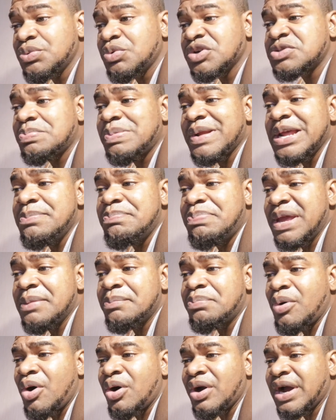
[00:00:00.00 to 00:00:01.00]
He was playing
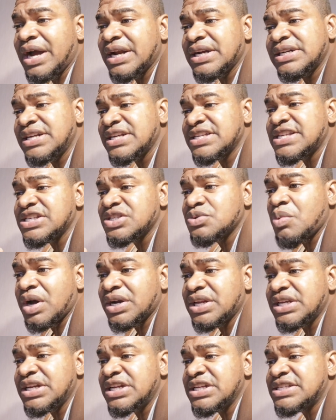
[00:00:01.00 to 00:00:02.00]
ping pong, and this is
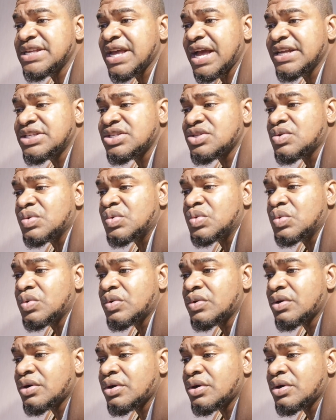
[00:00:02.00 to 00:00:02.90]
what he decides to do.